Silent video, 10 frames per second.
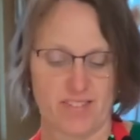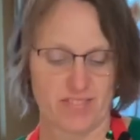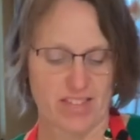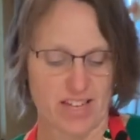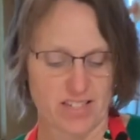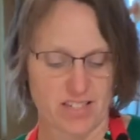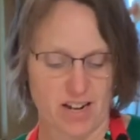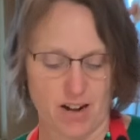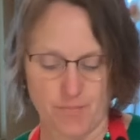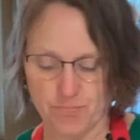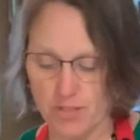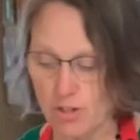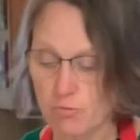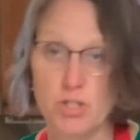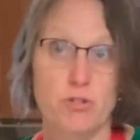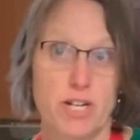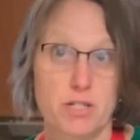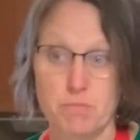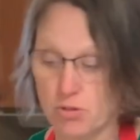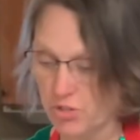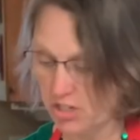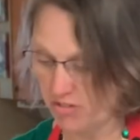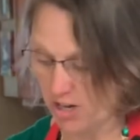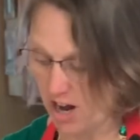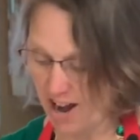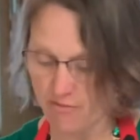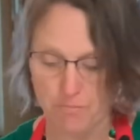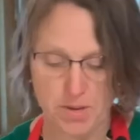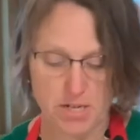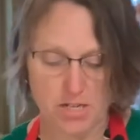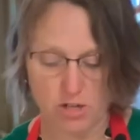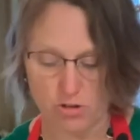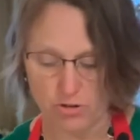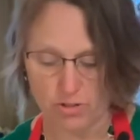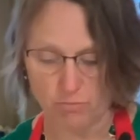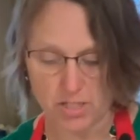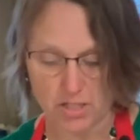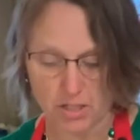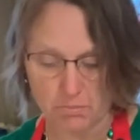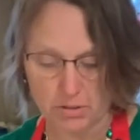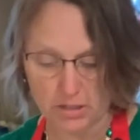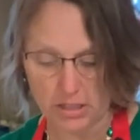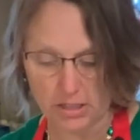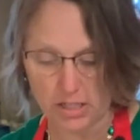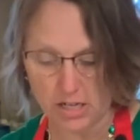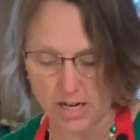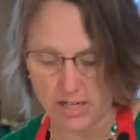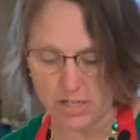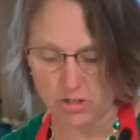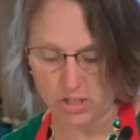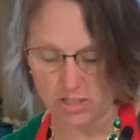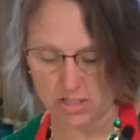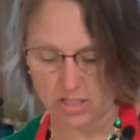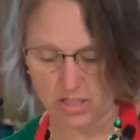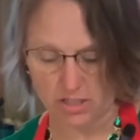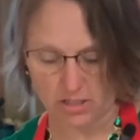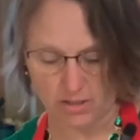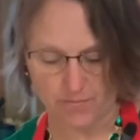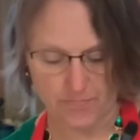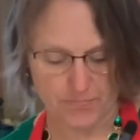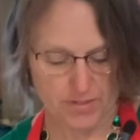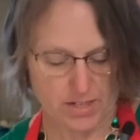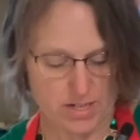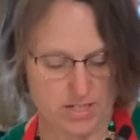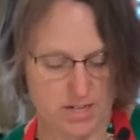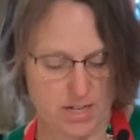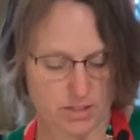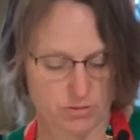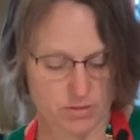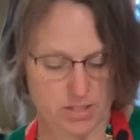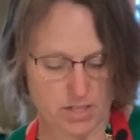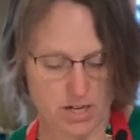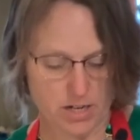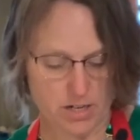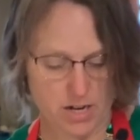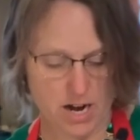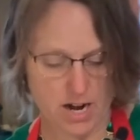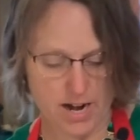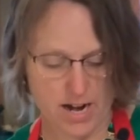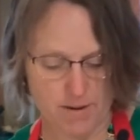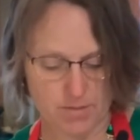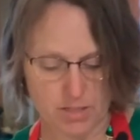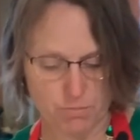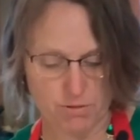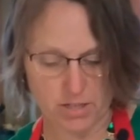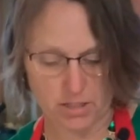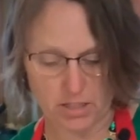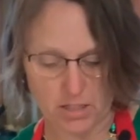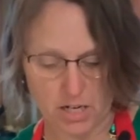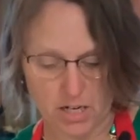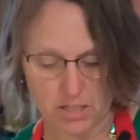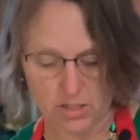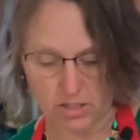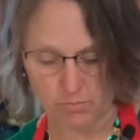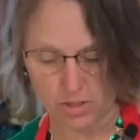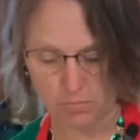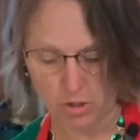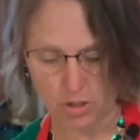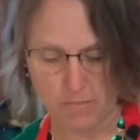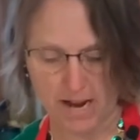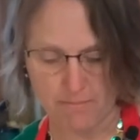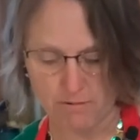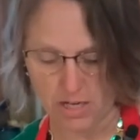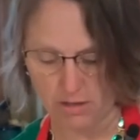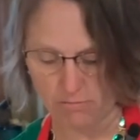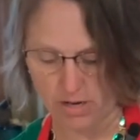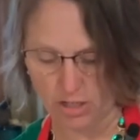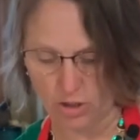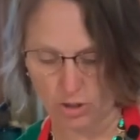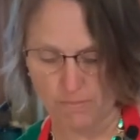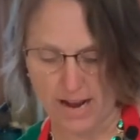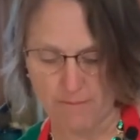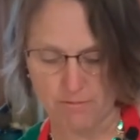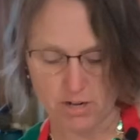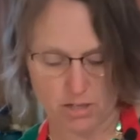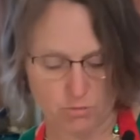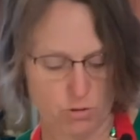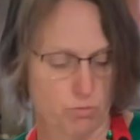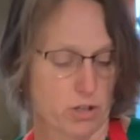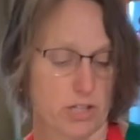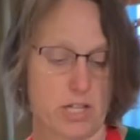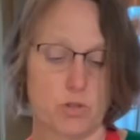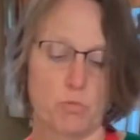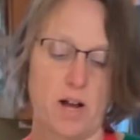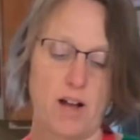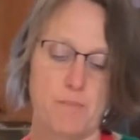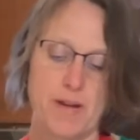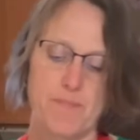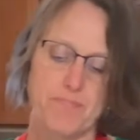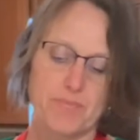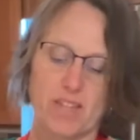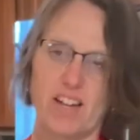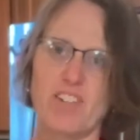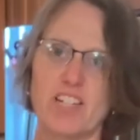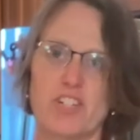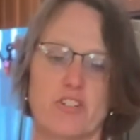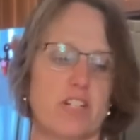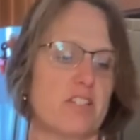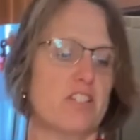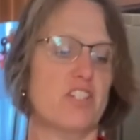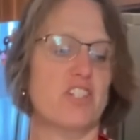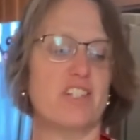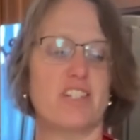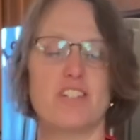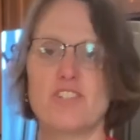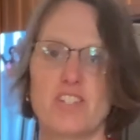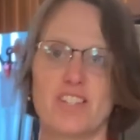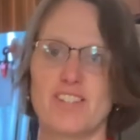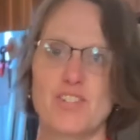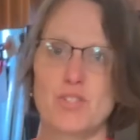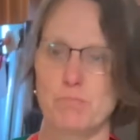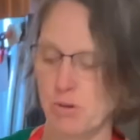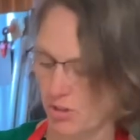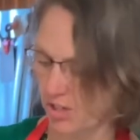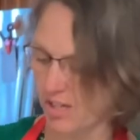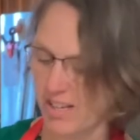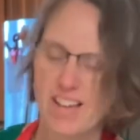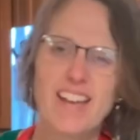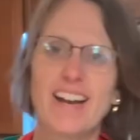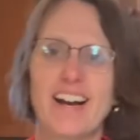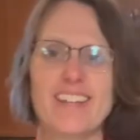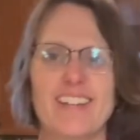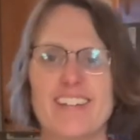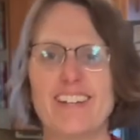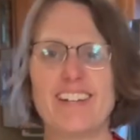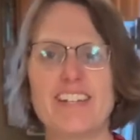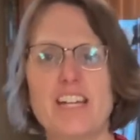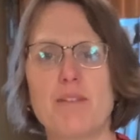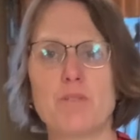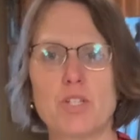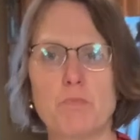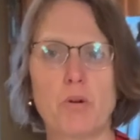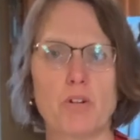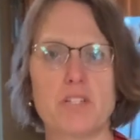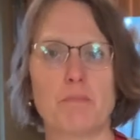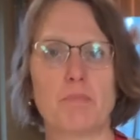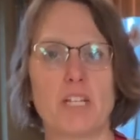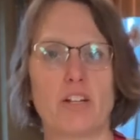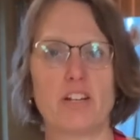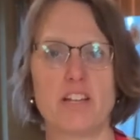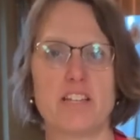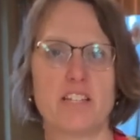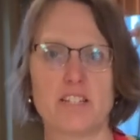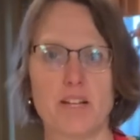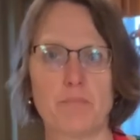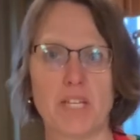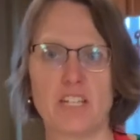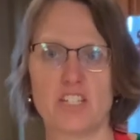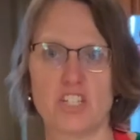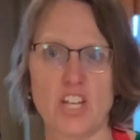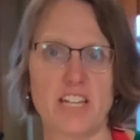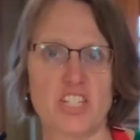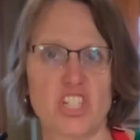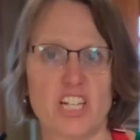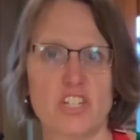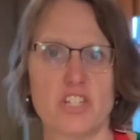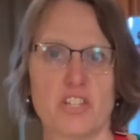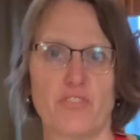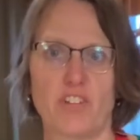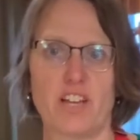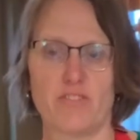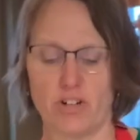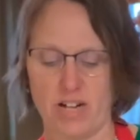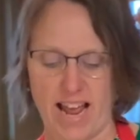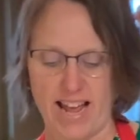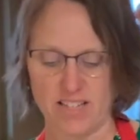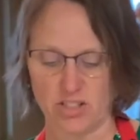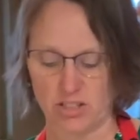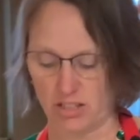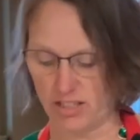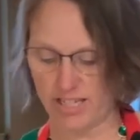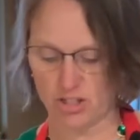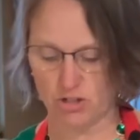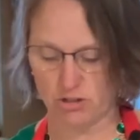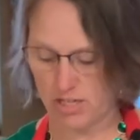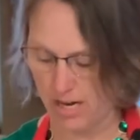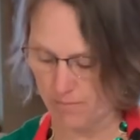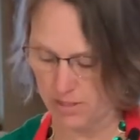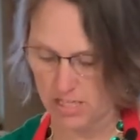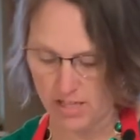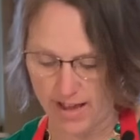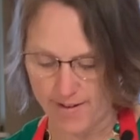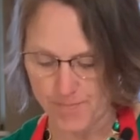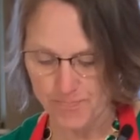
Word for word: That we drained most of it off, but you know, it wasn't completely gone, and you can still tell it was there. All right, I'm sprinkling on some smoked paprika. Regular paprika will work as well, but kind of transitioned to using the smoked. Again, anytime you smoke something or you heat something, it just kind of changes the flavor and adds a little extra depth to that.